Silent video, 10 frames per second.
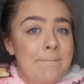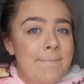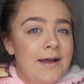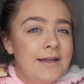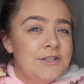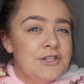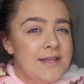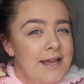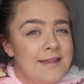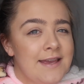but it just
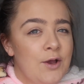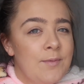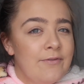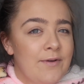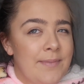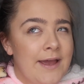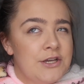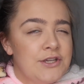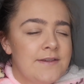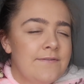hangs out on my front
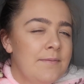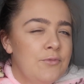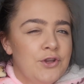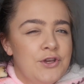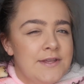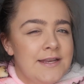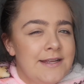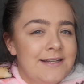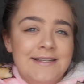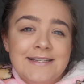page because if I'm not using
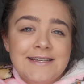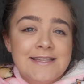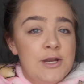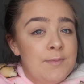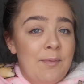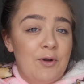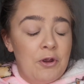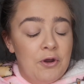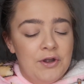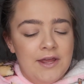it, it's not my
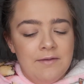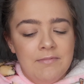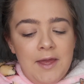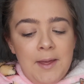priority.